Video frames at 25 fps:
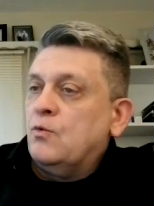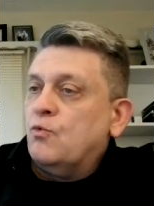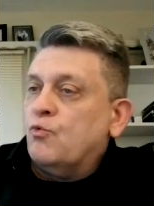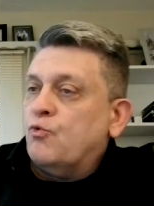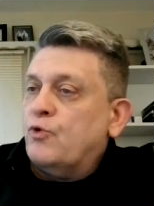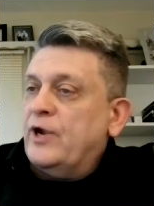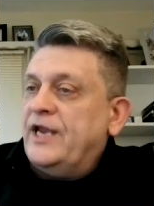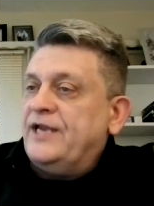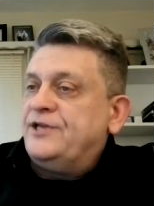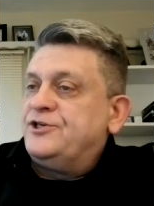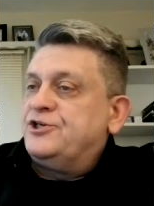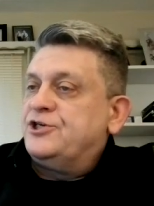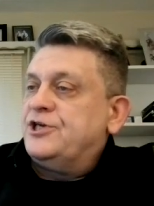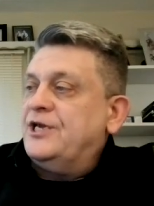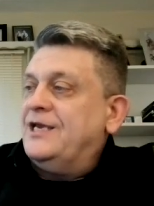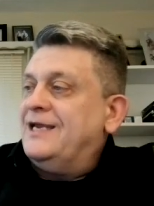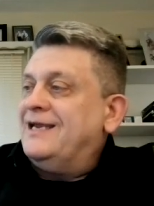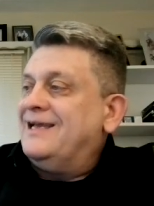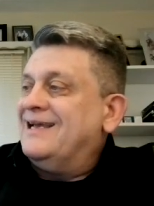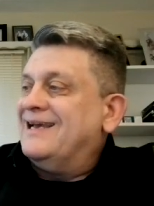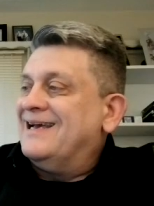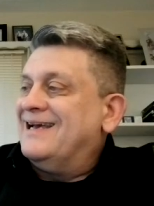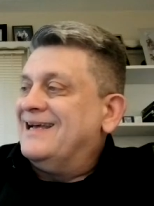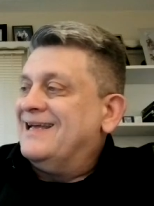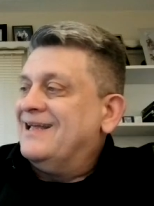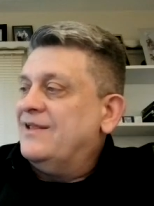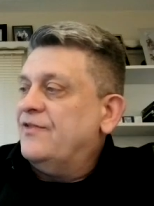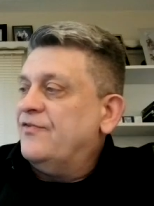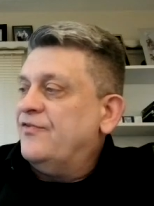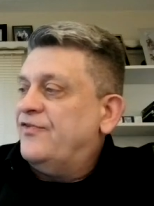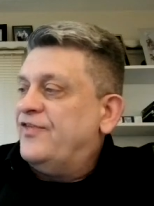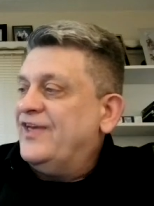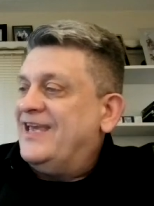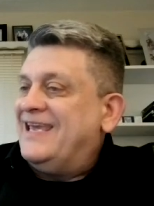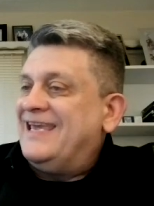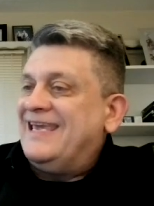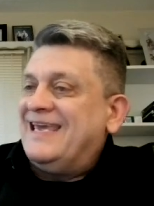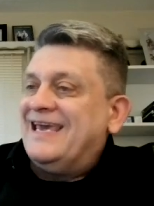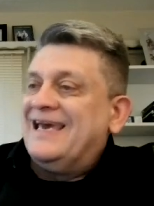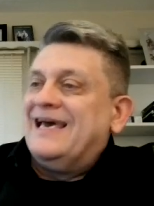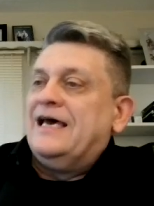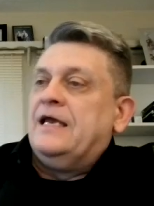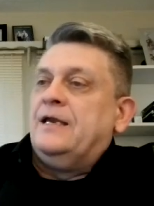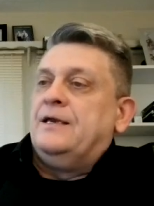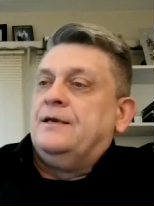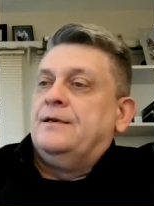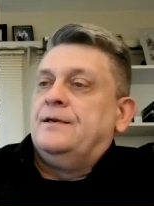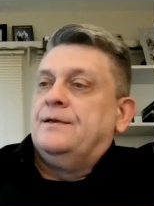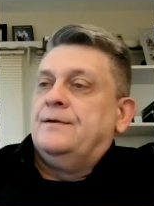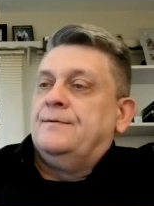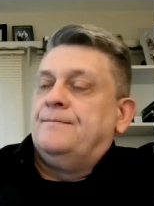reaching the end.